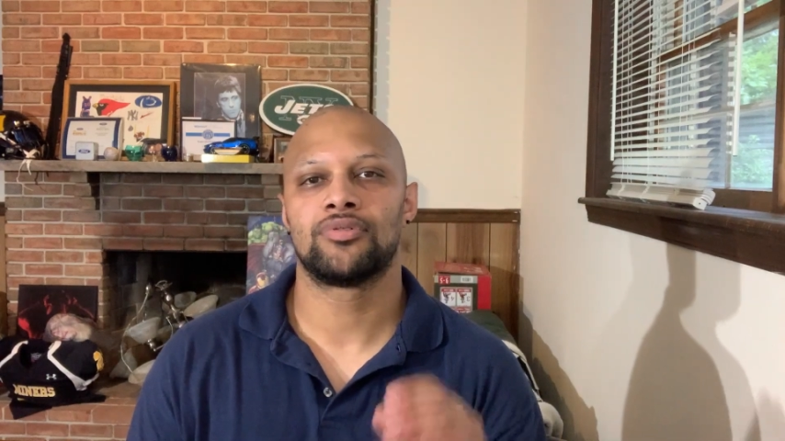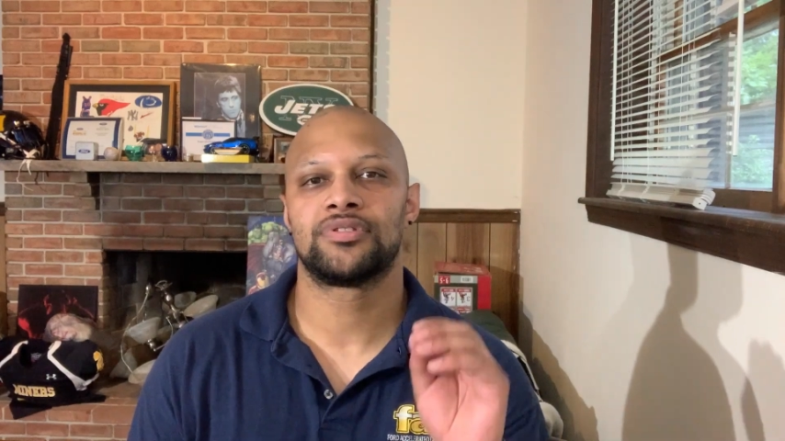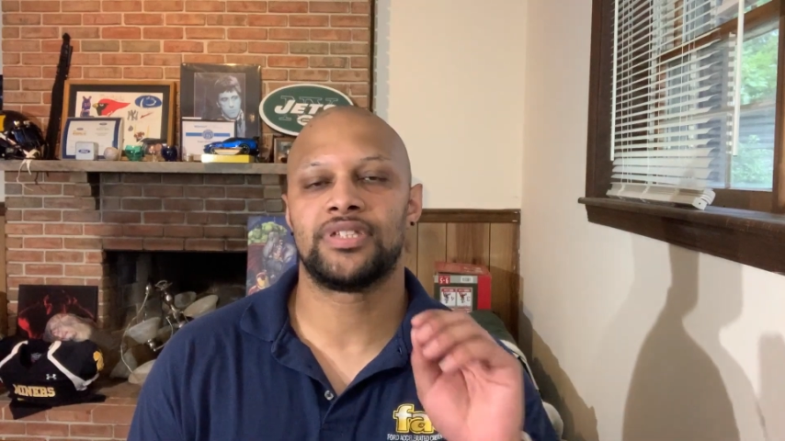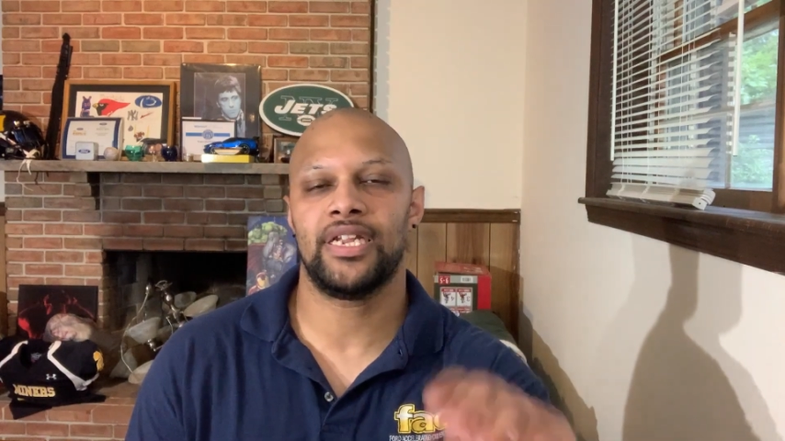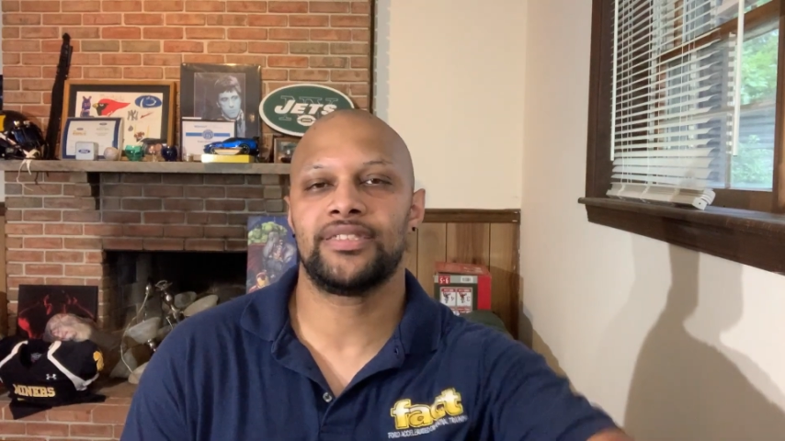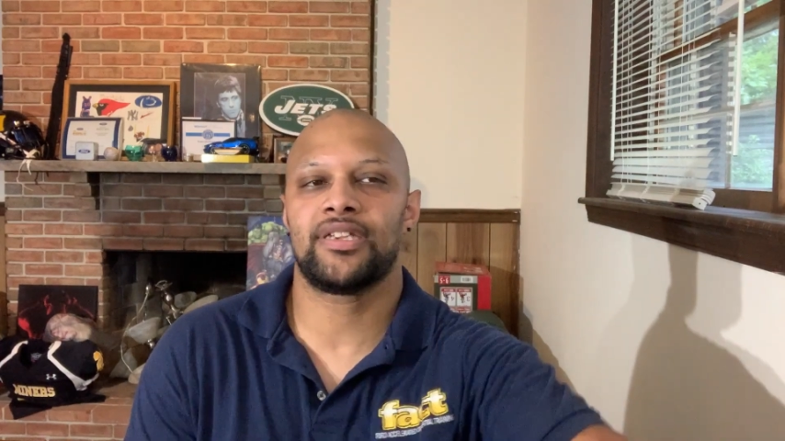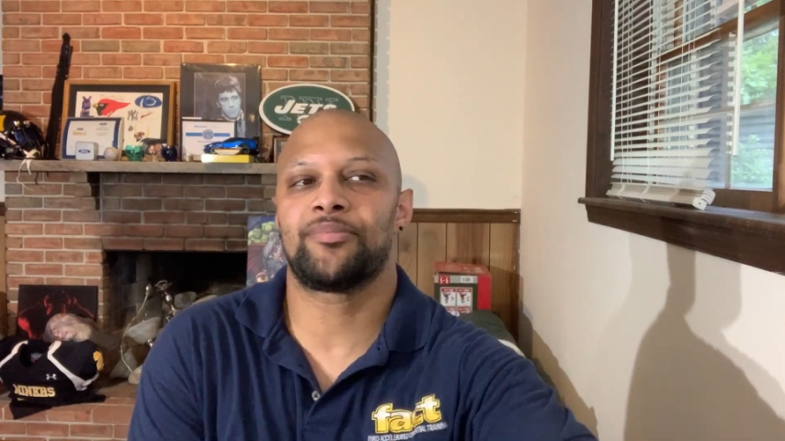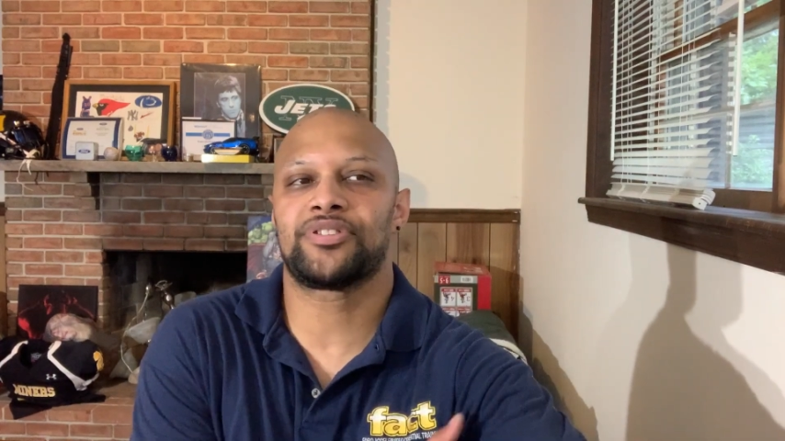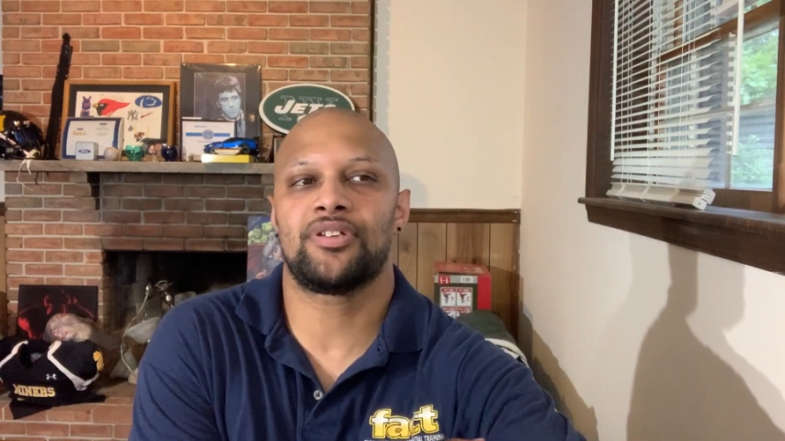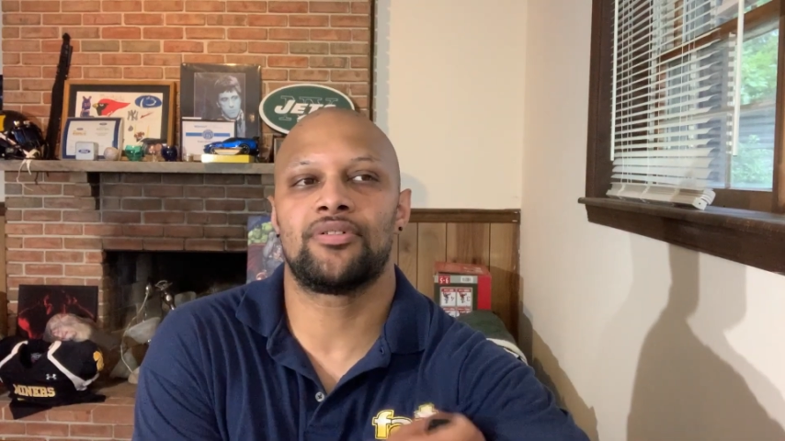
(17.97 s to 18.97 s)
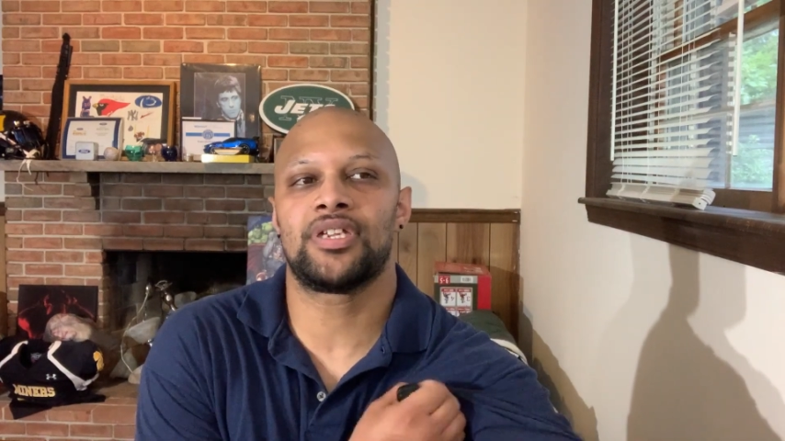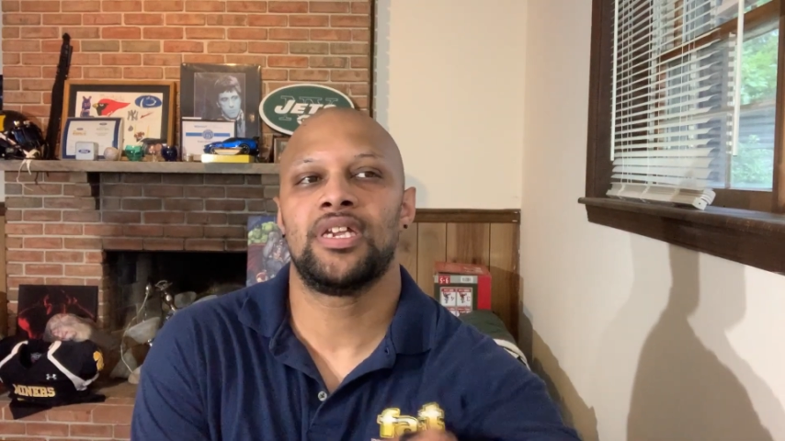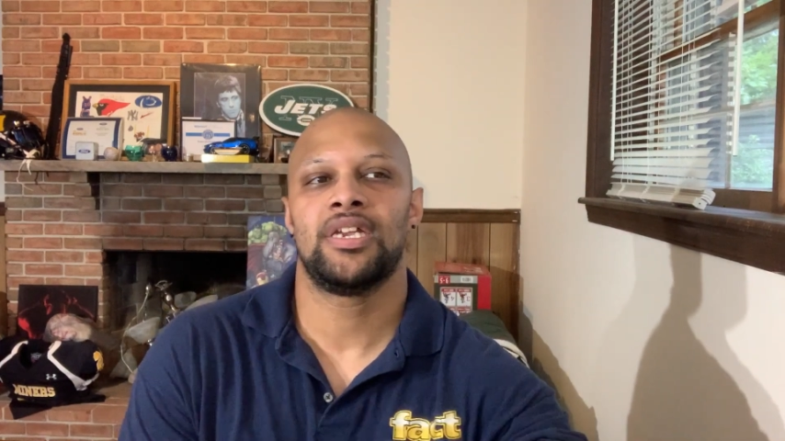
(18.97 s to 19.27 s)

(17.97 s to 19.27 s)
Today's episode